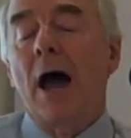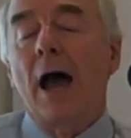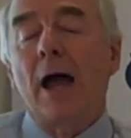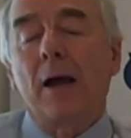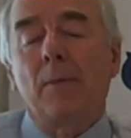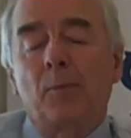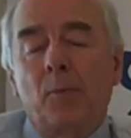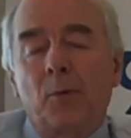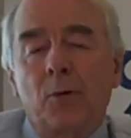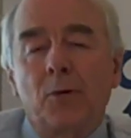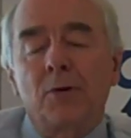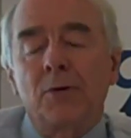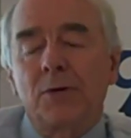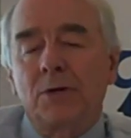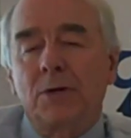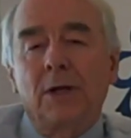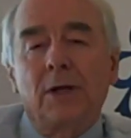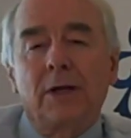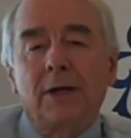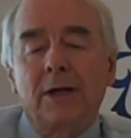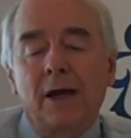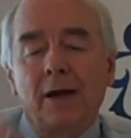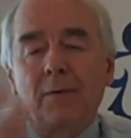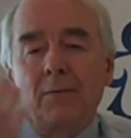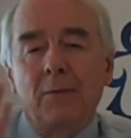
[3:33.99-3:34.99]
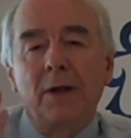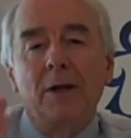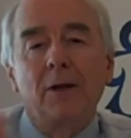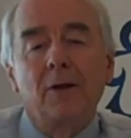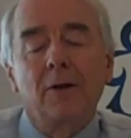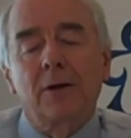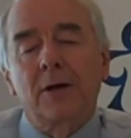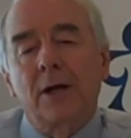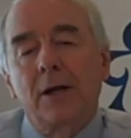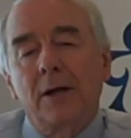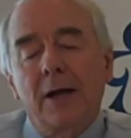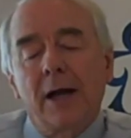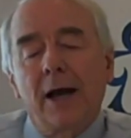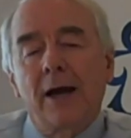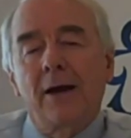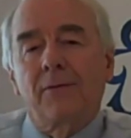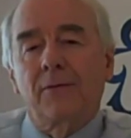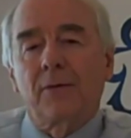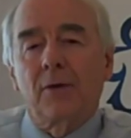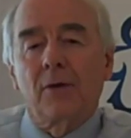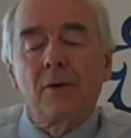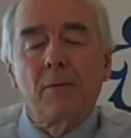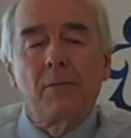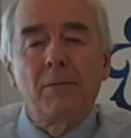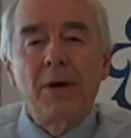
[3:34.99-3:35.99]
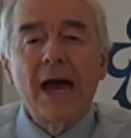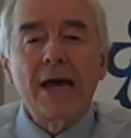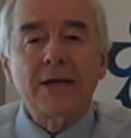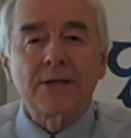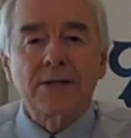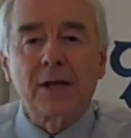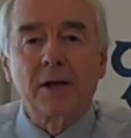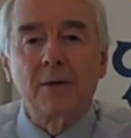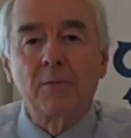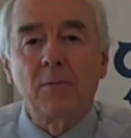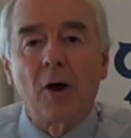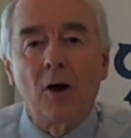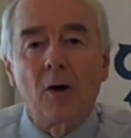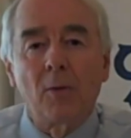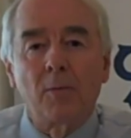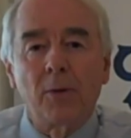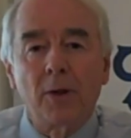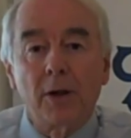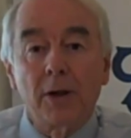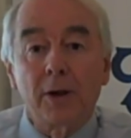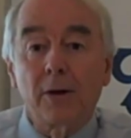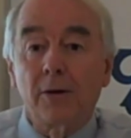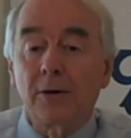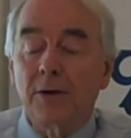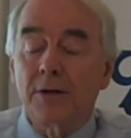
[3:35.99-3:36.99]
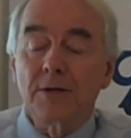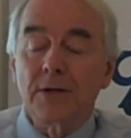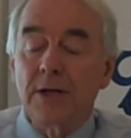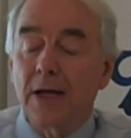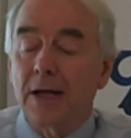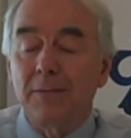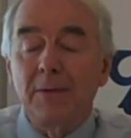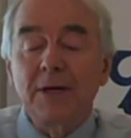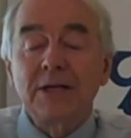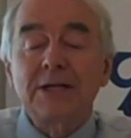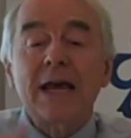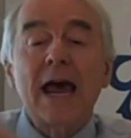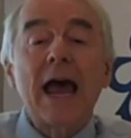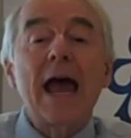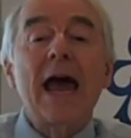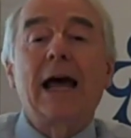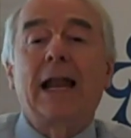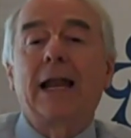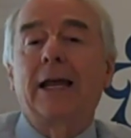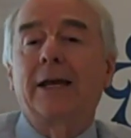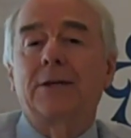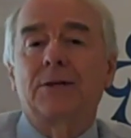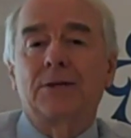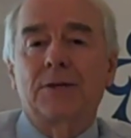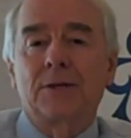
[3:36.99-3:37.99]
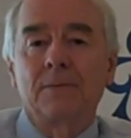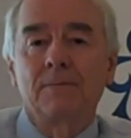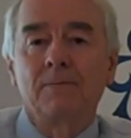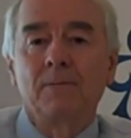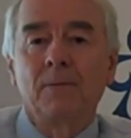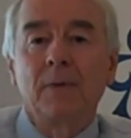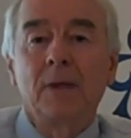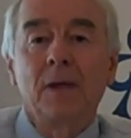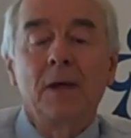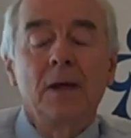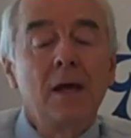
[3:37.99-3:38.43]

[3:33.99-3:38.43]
I personally have been looking after a basketball player. His name is Alex.